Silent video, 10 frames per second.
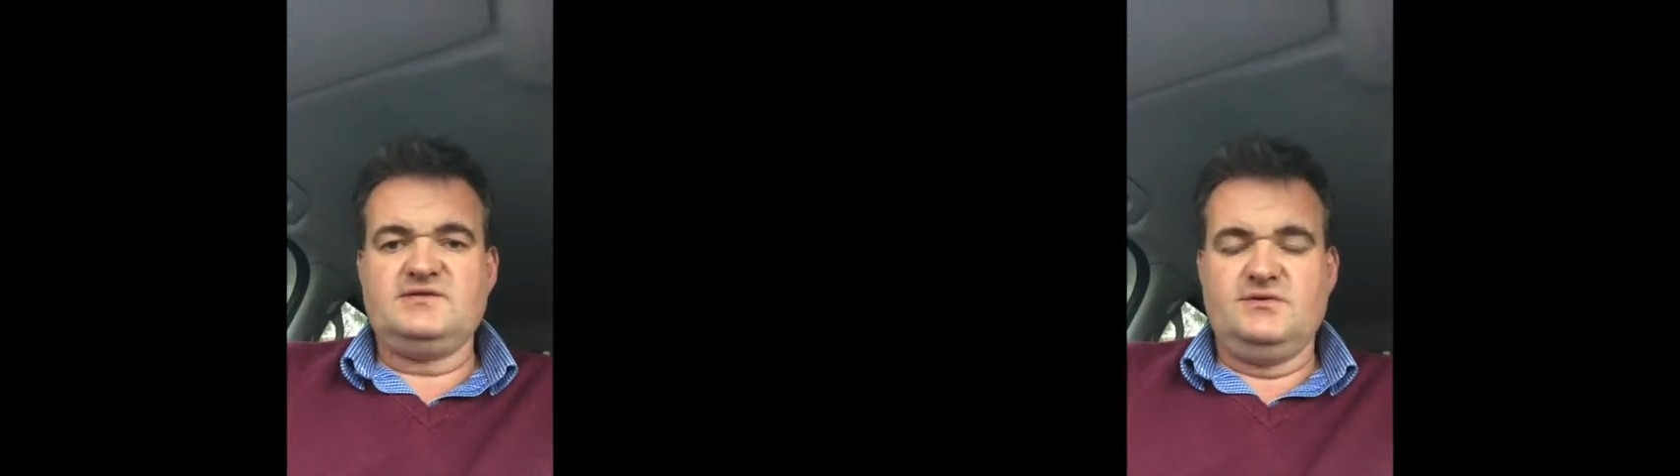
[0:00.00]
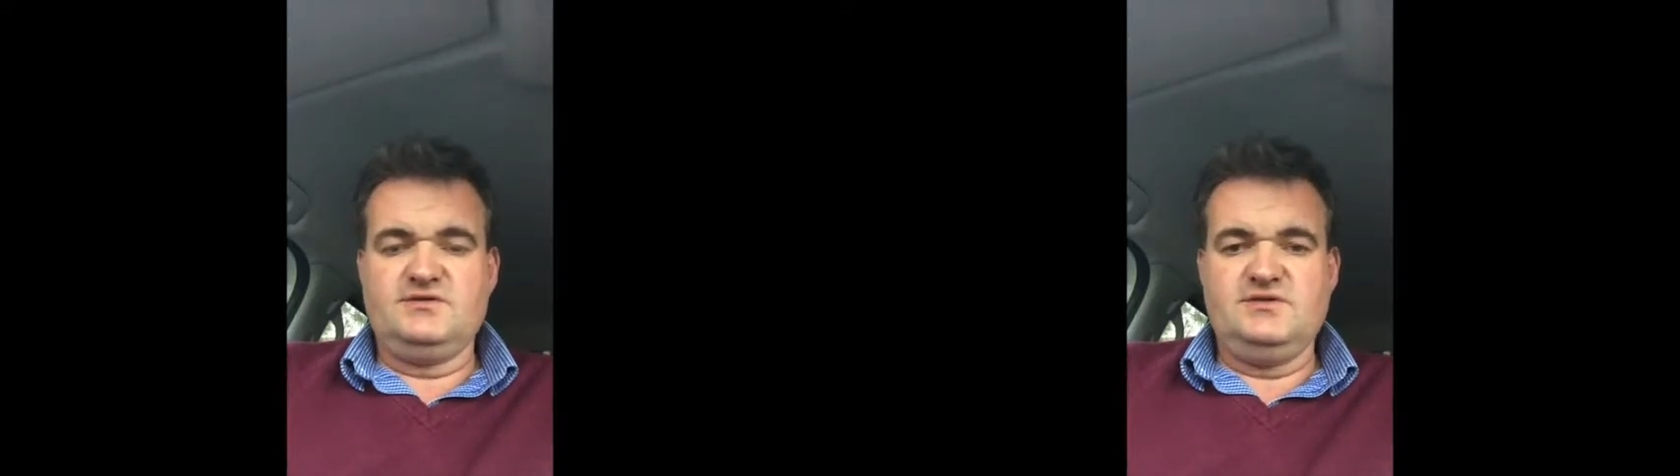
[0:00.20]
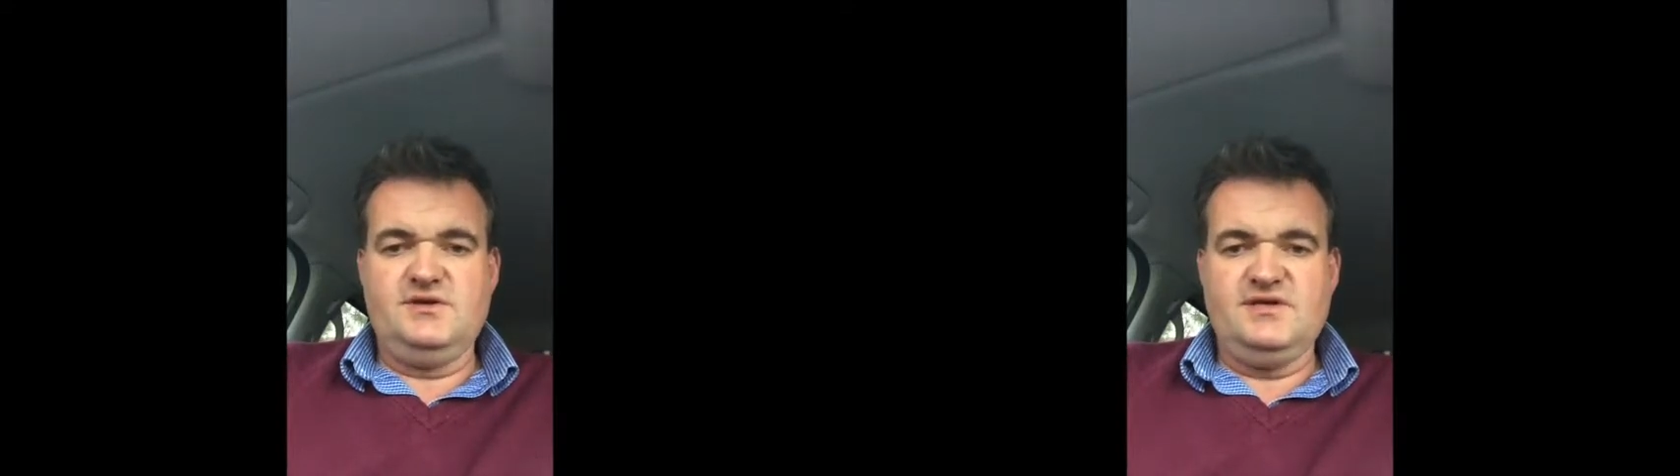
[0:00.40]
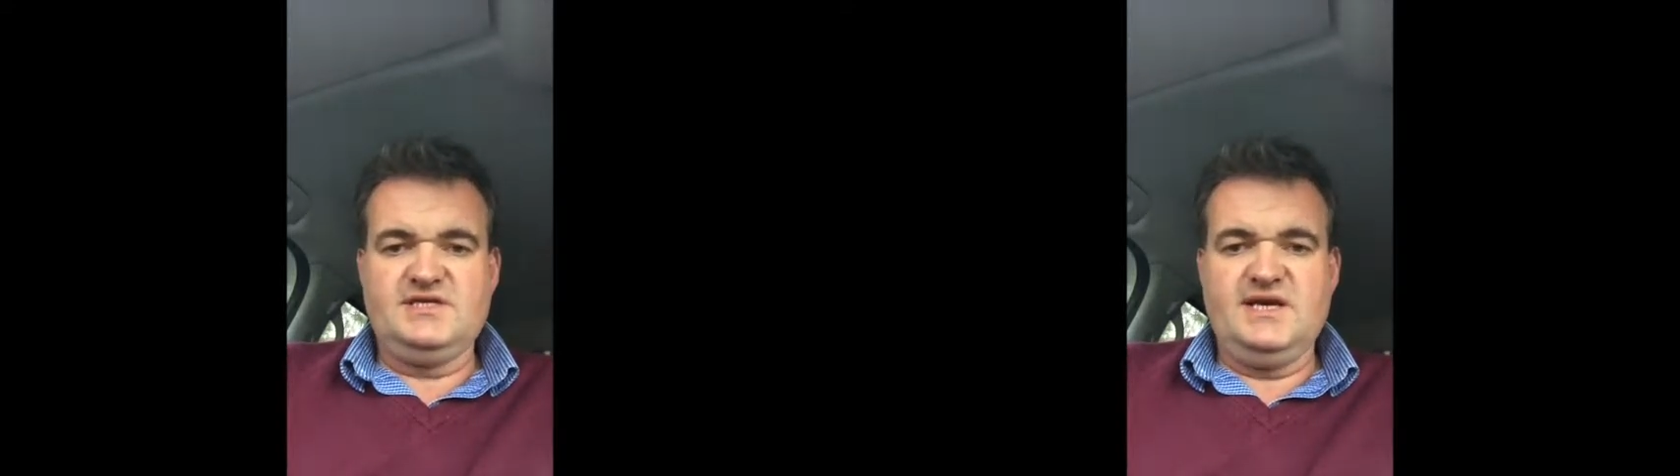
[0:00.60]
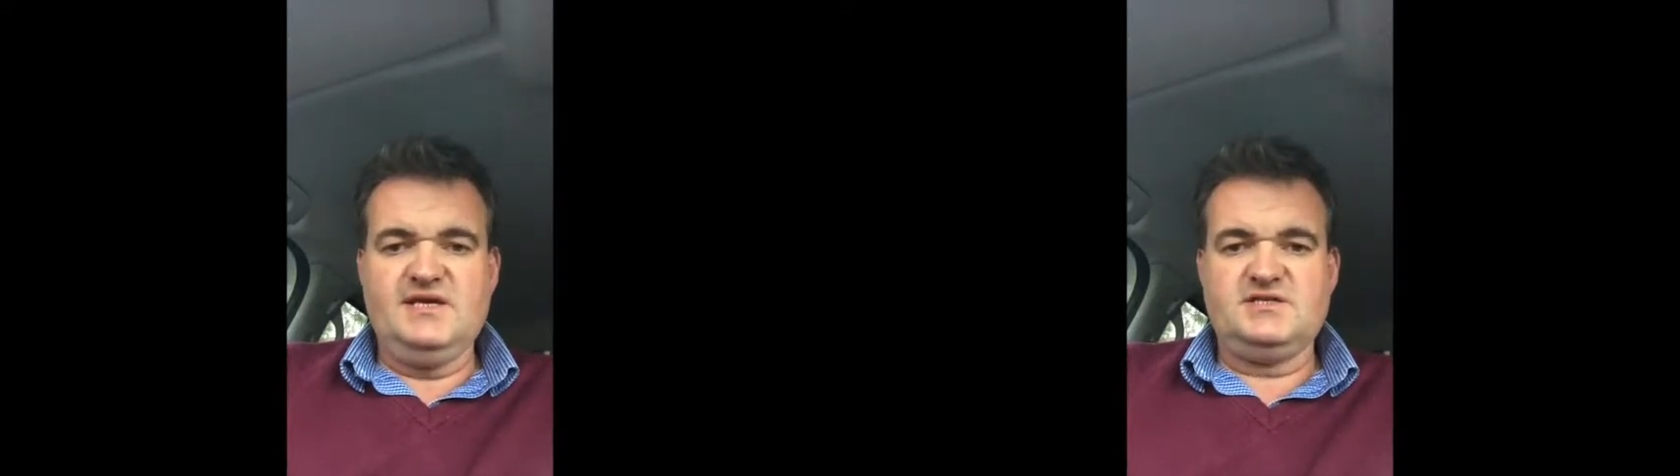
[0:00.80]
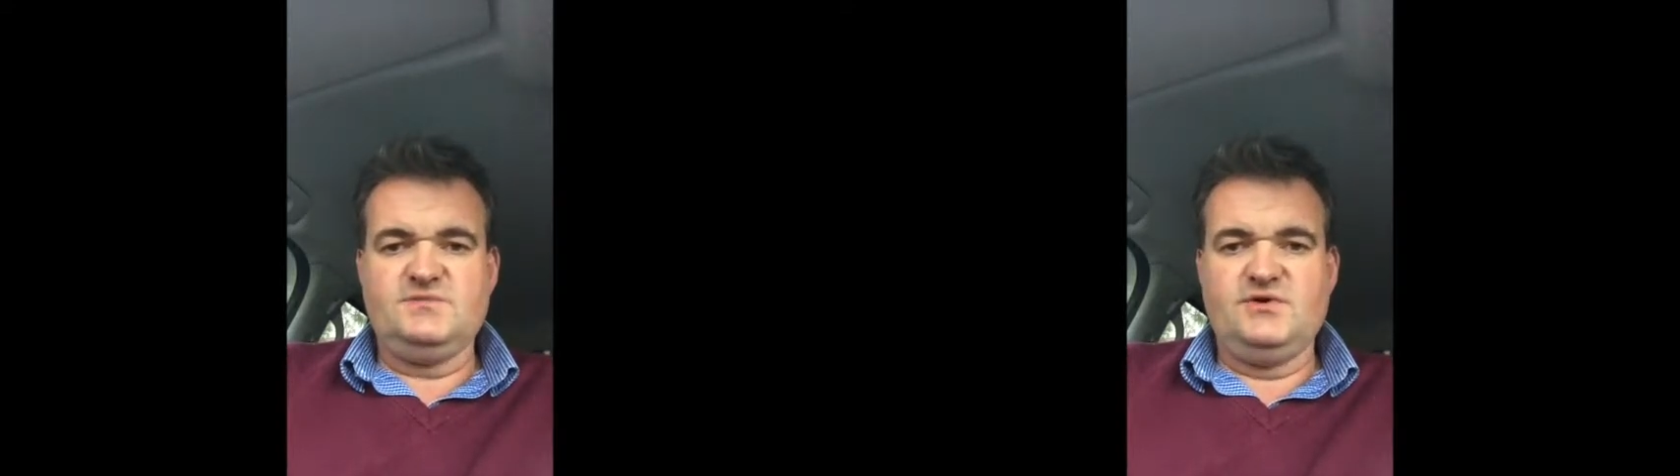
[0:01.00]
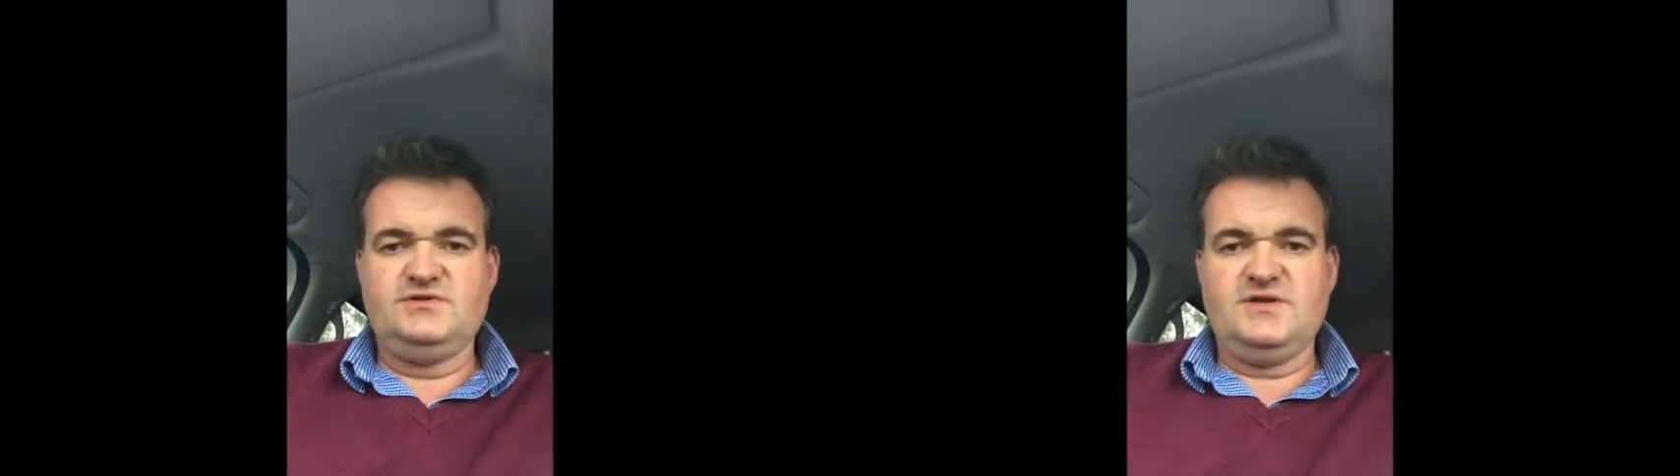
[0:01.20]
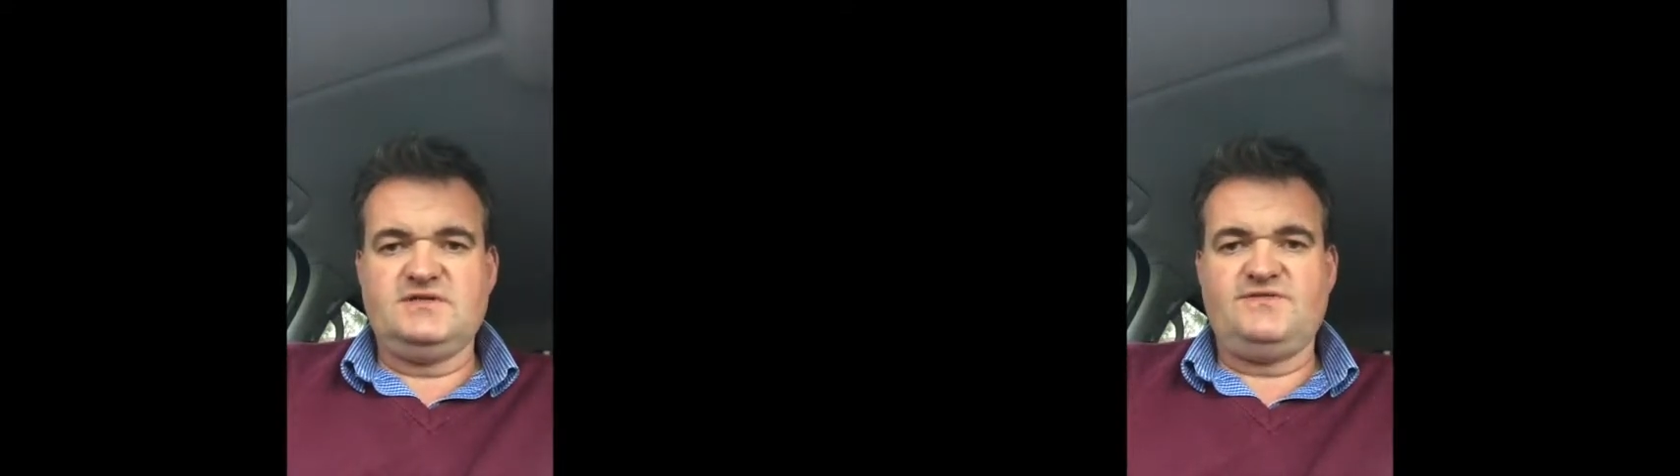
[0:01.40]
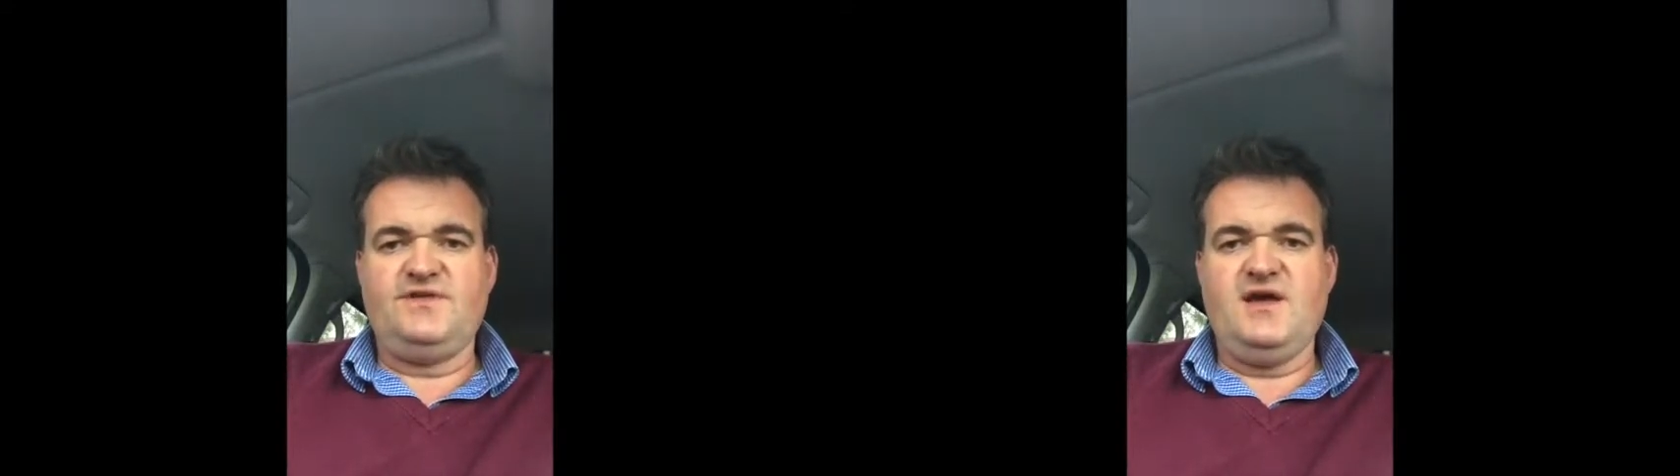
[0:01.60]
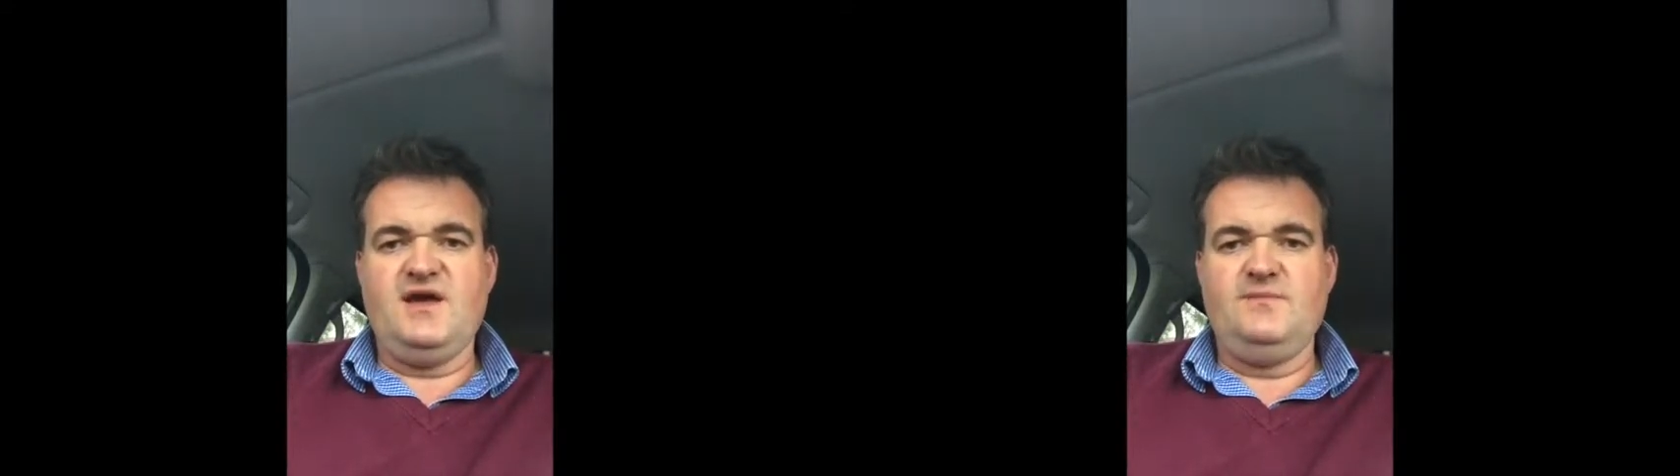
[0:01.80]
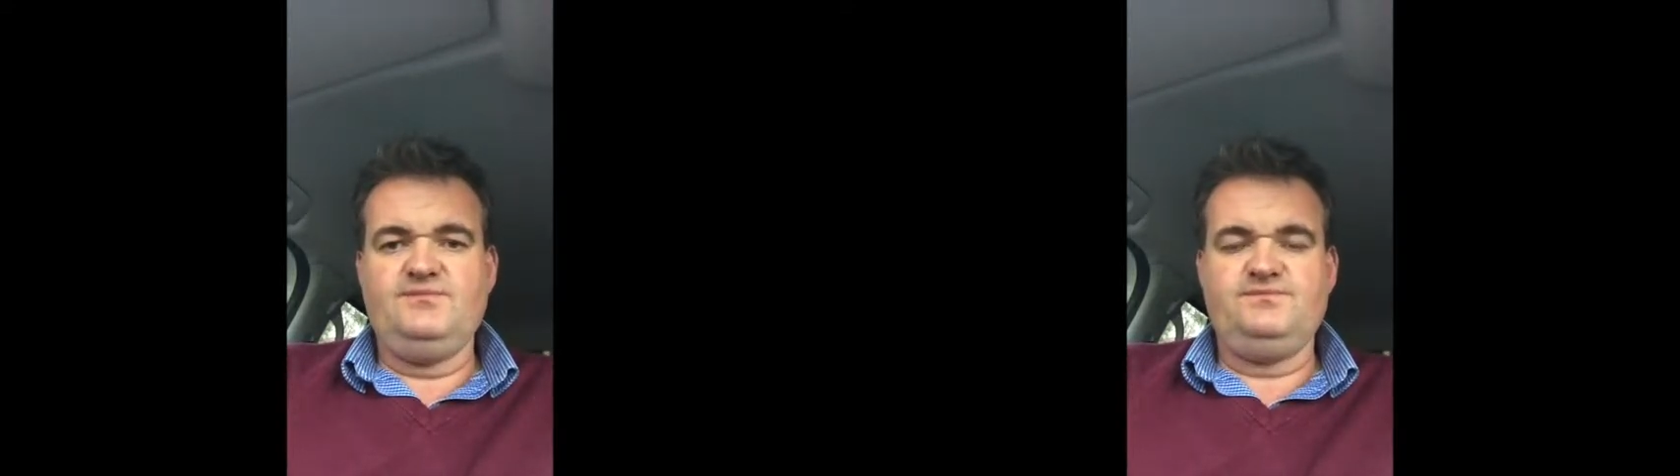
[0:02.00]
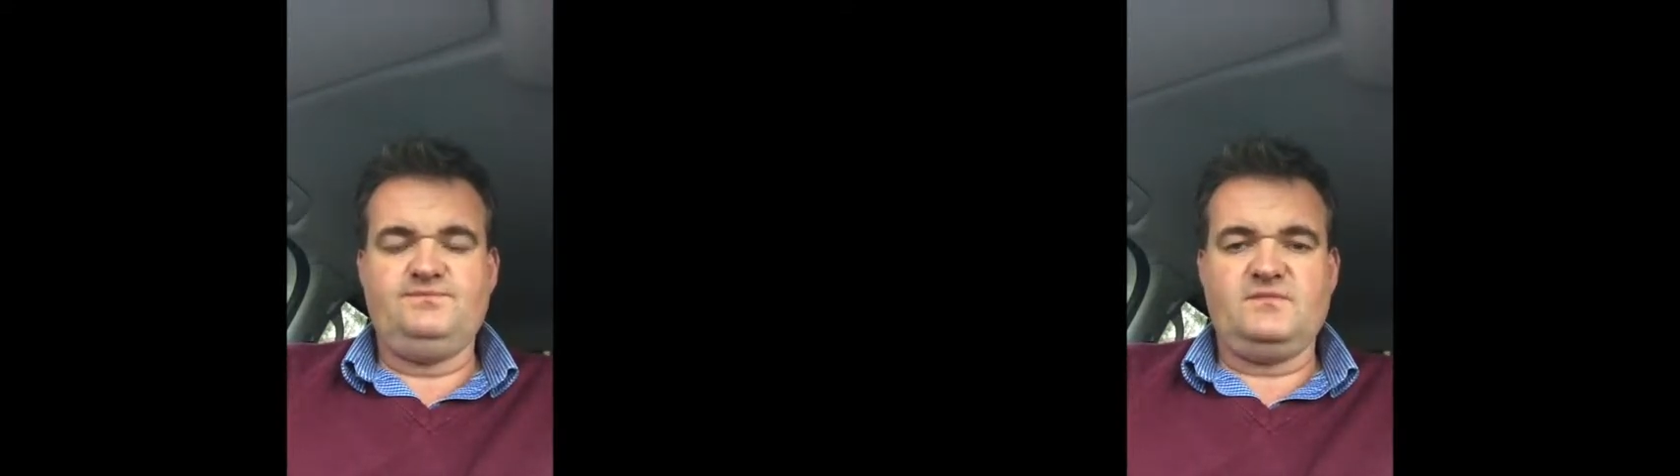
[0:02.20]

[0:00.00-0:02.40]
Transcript: So it's a new education process for them.